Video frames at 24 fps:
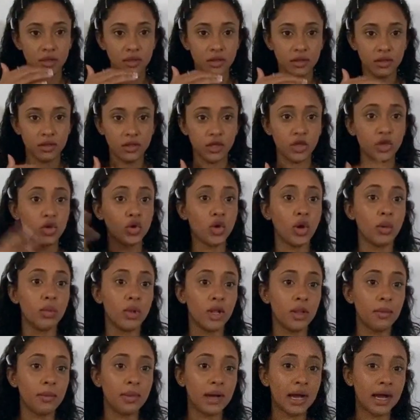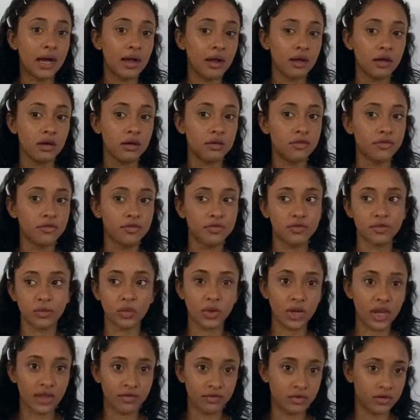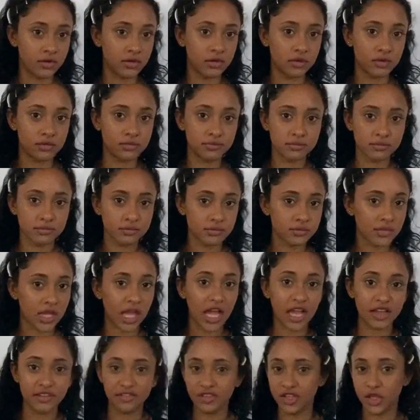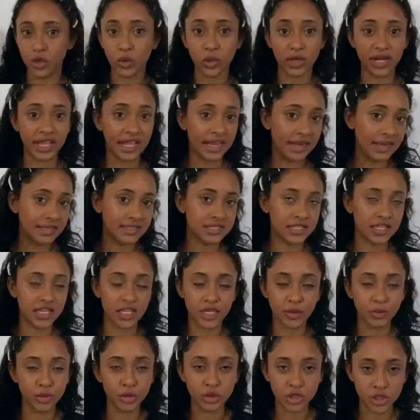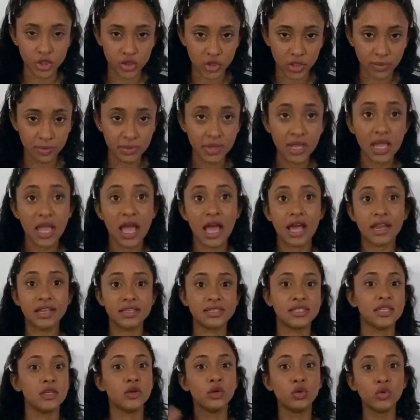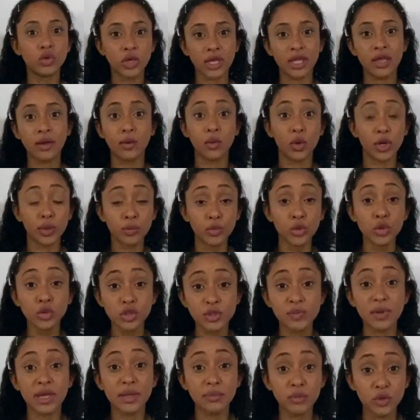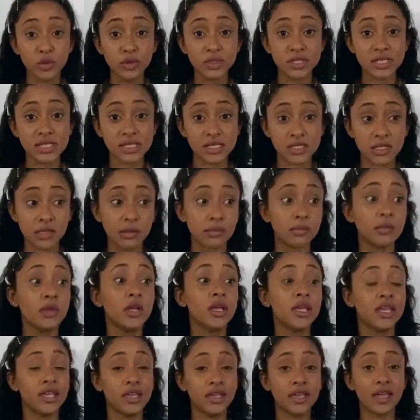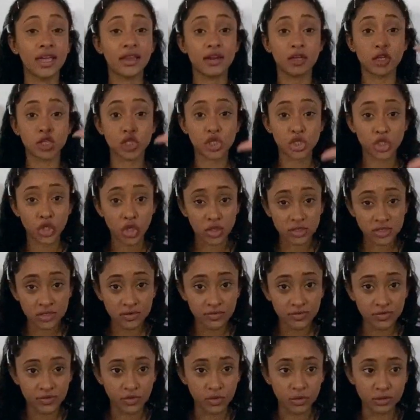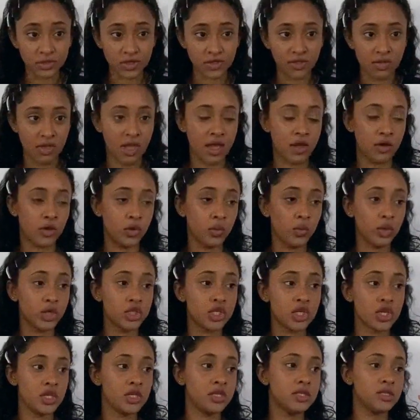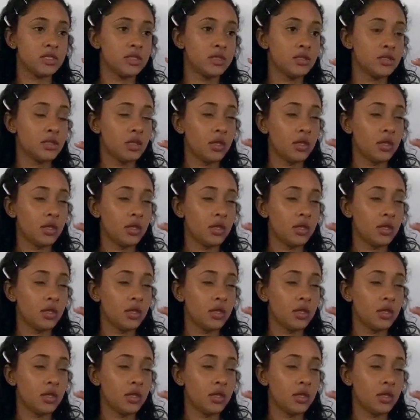your normal bag of whatever IV you want to get. Let's say you get a beauty drip, and you say, okay, I want to boost my immune system. You get a shot of glutathione, which is